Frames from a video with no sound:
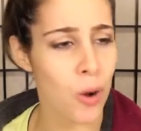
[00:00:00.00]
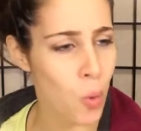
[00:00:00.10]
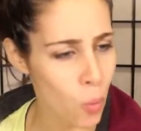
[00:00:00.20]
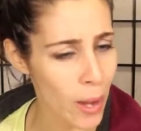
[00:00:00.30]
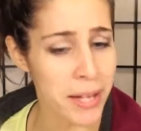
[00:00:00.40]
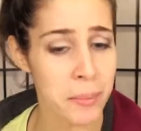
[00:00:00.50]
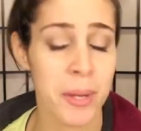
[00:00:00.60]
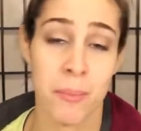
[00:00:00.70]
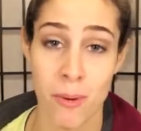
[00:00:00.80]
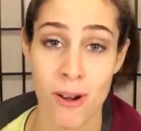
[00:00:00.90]
quite a
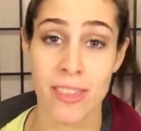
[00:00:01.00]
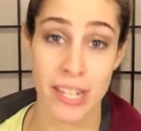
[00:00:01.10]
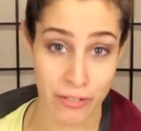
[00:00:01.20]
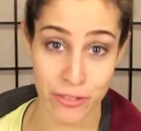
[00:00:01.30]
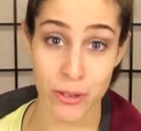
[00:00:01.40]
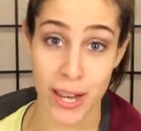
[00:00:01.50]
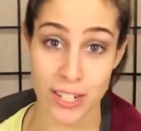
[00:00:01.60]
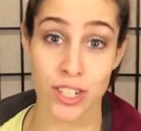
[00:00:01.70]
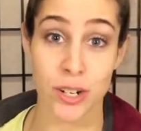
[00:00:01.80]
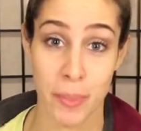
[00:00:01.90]
bit more than a few
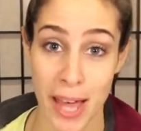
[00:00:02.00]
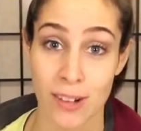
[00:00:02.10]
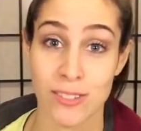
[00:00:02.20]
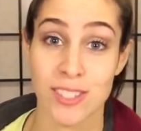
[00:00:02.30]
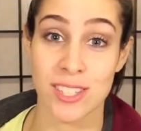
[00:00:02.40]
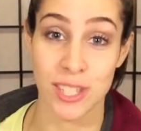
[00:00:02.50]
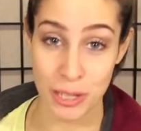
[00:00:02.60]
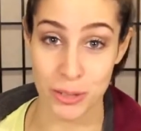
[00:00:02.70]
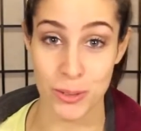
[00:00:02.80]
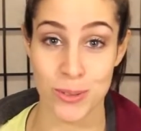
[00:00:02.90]
extra pounds to
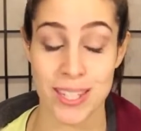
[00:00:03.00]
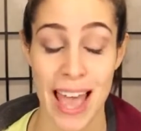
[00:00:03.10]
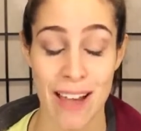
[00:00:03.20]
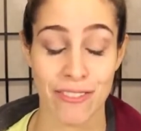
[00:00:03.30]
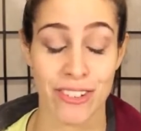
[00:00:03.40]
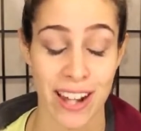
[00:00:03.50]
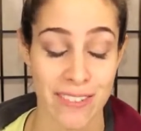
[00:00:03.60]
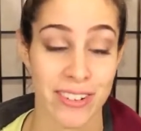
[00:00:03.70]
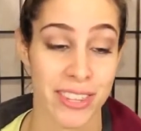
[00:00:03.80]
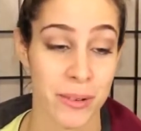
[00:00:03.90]
lose after
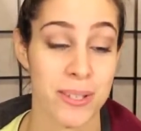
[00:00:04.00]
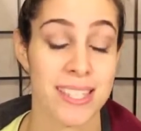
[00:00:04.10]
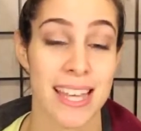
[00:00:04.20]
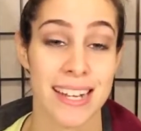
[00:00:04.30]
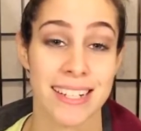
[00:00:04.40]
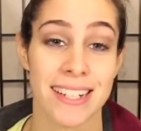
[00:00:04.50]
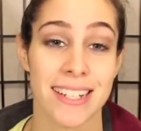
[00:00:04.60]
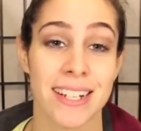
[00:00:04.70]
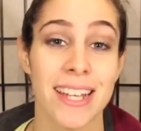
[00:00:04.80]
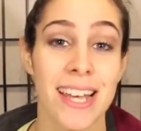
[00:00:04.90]
everything was said and
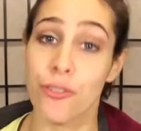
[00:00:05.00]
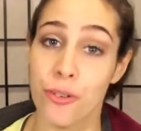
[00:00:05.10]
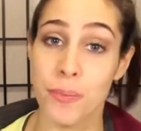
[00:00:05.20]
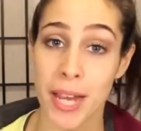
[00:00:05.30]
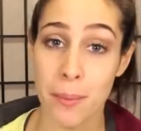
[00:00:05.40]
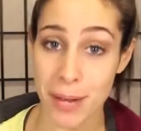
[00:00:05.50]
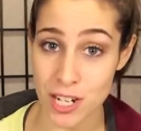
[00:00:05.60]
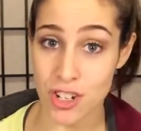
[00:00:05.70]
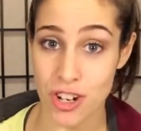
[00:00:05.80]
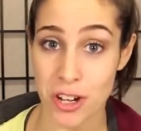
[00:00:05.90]
done. So from there, my
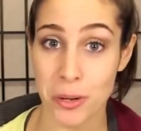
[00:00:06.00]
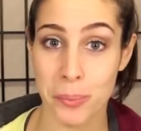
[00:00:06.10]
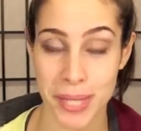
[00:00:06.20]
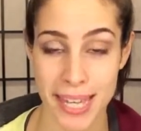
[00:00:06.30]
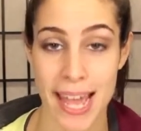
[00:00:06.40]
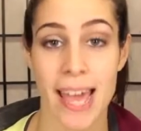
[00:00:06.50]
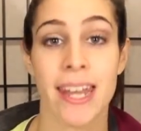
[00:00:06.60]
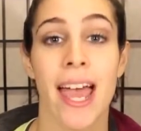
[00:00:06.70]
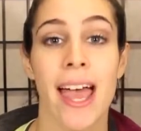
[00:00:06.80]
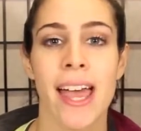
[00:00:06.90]
struggle
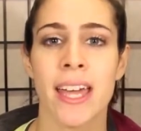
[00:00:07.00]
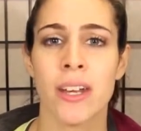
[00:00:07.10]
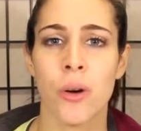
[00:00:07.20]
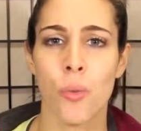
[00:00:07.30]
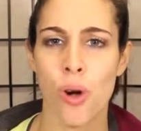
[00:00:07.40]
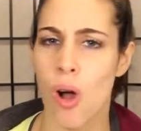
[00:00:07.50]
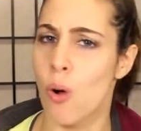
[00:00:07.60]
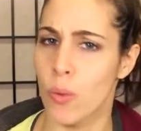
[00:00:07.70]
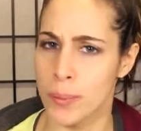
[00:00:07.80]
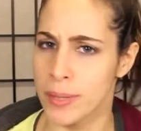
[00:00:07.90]
began, and we're
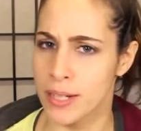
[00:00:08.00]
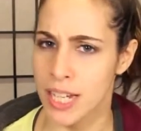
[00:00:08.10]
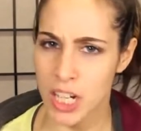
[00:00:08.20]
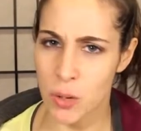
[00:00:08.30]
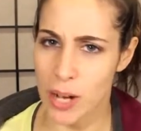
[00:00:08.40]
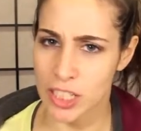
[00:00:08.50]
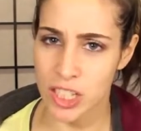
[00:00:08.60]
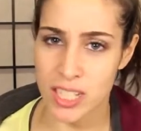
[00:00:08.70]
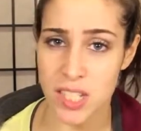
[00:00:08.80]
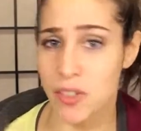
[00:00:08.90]
all women here
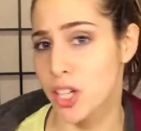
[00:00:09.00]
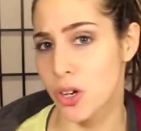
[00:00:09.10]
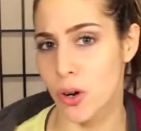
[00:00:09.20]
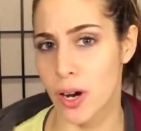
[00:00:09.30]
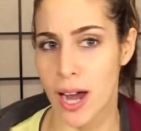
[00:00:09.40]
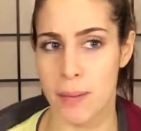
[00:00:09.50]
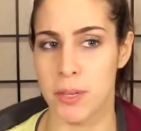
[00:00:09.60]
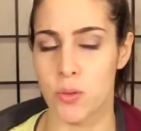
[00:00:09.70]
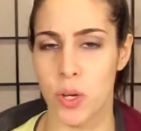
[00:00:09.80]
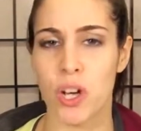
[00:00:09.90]
watching this video, or I
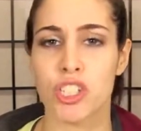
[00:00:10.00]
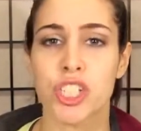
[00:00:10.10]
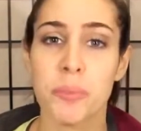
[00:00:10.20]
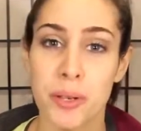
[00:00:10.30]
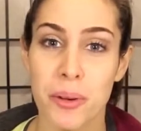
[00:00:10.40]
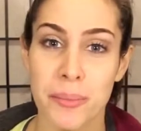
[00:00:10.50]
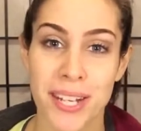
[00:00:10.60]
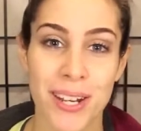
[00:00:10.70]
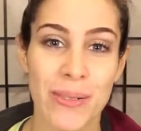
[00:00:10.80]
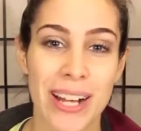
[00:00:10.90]
mean, we all should be
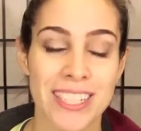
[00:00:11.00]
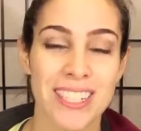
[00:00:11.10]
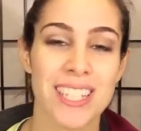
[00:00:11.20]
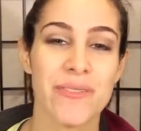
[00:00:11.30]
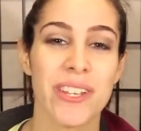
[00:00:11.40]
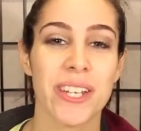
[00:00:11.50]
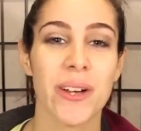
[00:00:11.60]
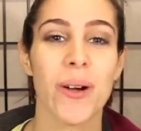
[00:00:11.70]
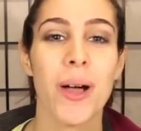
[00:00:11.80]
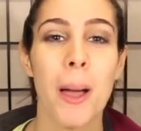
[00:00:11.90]
women here watching this
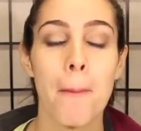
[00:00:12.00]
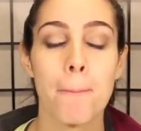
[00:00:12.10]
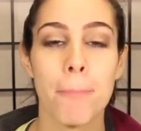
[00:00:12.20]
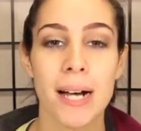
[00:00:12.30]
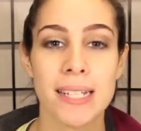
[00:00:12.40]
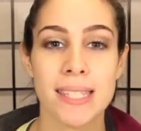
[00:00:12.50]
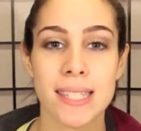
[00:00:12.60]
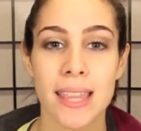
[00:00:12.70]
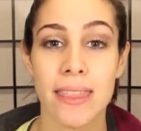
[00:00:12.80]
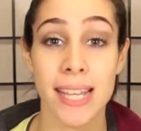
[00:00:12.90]
video,
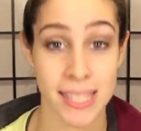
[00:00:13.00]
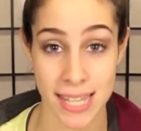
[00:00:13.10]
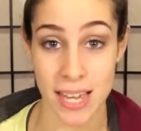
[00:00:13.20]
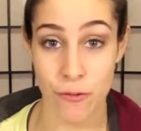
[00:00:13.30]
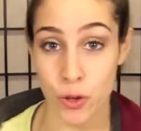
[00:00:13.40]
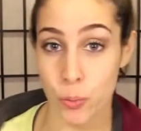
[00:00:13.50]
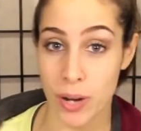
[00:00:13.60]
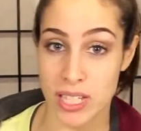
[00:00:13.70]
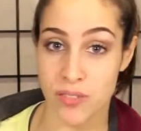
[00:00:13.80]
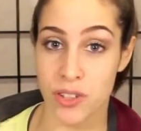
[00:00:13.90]
but they say if you
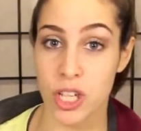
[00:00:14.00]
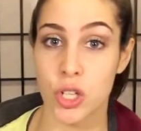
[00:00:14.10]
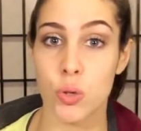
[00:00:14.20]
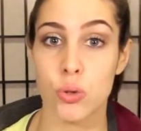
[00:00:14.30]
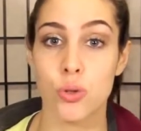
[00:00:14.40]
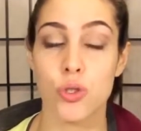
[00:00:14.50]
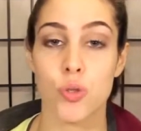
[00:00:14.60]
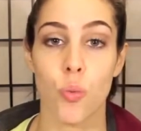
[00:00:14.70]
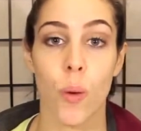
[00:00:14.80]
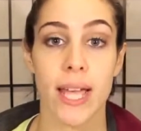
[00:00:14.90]
breastfeed, you lose
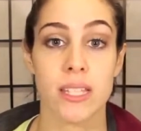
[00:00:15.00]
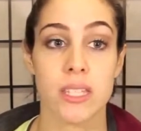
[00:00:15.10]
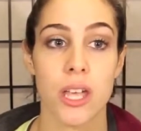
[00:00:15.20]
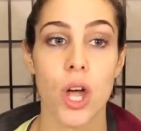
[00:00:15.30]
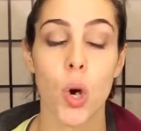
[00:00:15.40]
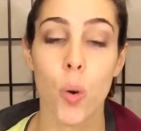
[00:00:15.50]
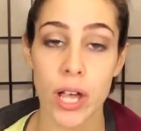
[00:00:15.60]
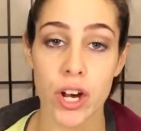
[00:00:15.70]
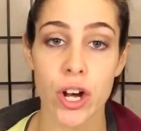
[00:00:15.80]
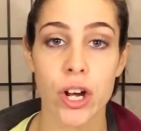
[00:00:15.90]
weight
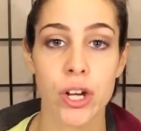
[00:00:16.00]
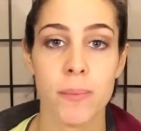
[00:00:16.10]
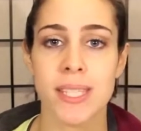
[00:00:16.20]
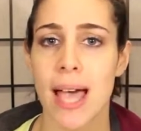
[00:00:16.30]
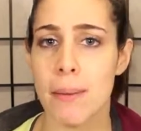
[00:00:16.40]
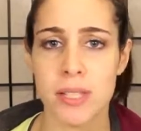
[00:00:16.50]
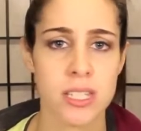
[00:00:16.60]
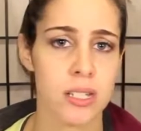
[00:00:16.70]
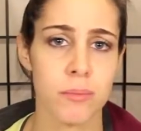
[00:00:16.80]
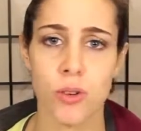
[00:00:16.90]
quicker, your
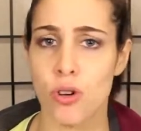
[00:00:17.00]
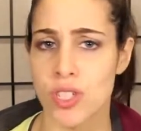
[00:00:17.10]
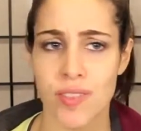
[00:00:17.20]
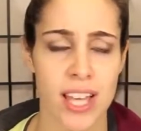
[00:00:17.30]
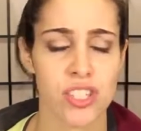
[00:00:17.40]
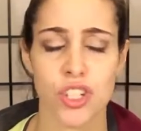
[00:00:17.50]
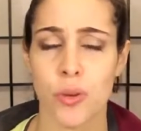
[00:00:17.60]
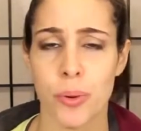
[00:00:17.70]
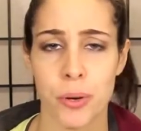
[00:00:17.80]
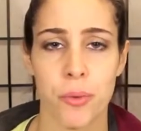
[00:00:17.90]
metabolism goes faster,
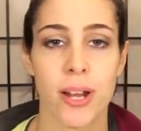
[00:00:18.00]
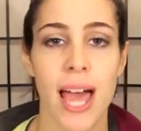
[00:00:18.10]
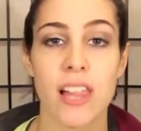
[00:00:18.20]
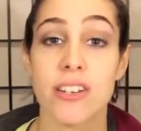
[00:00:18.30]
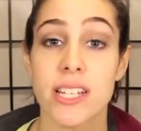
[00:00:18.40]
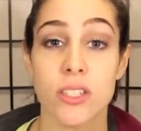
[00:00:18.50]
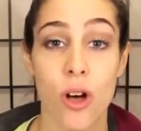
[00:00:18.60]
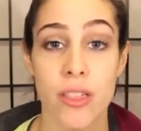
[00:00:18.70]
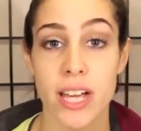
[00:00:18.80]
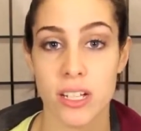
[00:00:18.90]
you burn more calories,
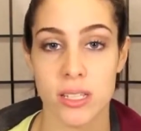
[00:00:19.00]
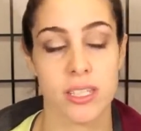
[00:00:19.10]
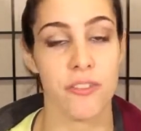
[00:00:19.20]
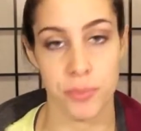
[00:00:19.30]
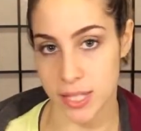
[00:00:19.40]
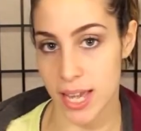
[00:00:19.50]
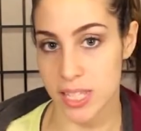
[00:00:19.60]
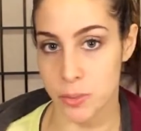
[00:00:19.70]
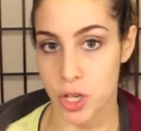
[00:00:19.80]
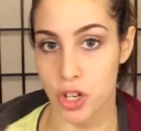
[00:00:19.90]
all that good stuff,
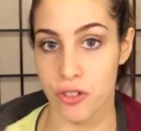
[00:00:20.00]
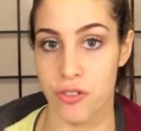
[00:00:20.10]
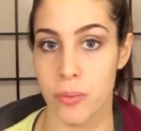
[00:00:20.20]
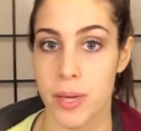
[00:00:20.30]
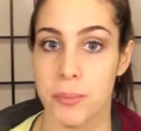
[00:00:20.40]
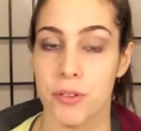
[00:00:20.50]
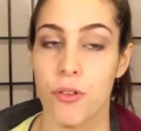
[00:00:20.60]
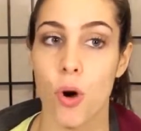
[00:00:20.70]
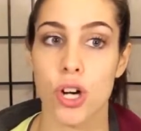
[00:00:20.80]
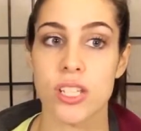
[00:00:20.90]
besides being good for the baby, of
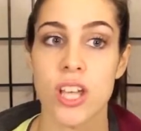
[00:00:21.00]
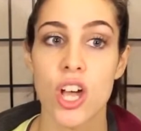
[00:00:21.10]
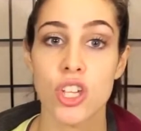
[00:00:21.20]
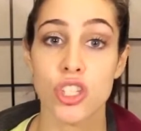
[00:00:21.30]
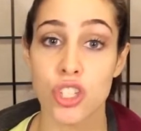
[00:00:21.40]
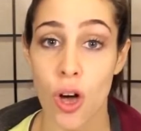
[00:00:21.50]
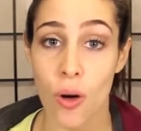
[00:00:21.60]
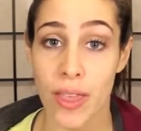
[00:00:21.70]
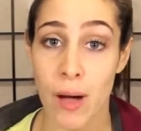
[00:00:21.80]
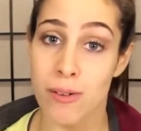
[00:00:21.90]
course.
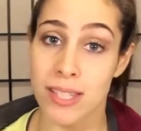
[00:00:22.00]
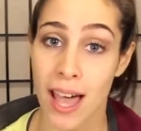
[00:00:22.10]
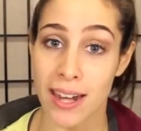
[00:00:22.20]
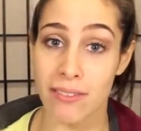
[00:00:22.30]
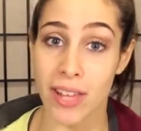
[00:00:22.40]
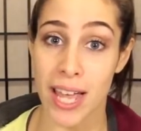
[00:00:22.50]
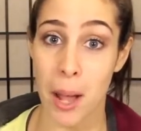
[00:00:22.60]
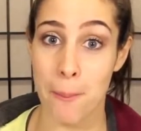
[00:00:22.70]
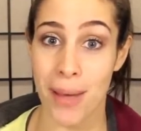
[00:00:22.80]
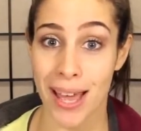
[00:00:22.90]
So that was kind of
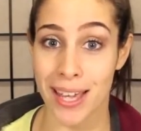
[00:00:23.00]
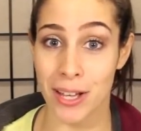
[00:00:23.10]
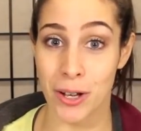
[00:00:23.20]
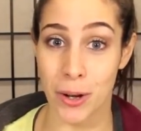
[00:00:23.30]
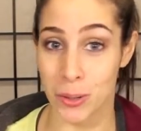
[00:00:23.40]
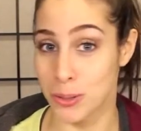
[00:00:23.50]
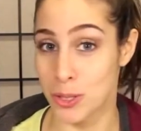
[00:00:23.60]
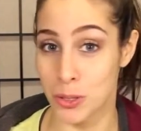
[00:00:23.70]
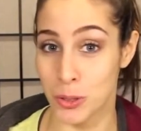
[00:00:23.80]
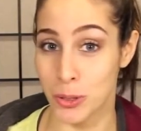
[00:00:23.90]
like my
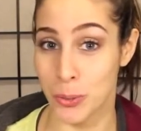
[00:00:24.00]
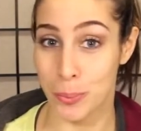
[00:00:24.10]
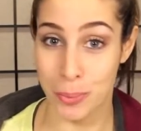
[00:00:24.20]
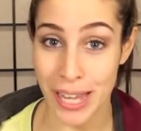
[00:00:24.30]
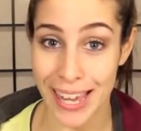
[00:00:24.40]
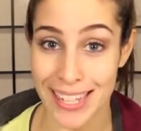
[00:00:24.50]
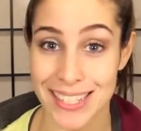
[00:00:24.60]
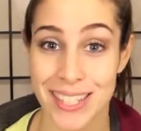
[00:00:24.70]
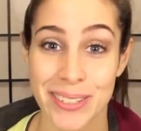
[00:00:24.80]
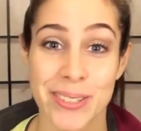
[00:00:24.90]
go-to plan
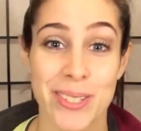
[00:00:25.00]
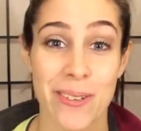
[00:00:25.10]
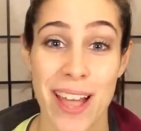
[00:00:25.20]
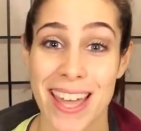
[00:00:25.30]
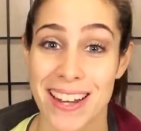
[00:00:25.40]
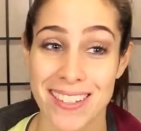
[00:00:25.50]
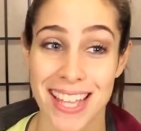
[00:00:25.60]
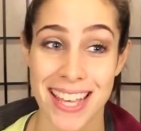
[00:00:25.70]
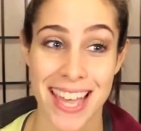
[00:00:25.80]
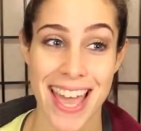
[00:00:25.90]
to lose the weight. I was
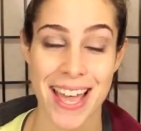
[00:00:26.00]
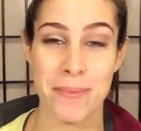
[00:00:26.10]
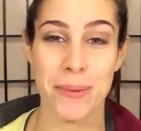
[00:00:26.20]
like, yay, I'm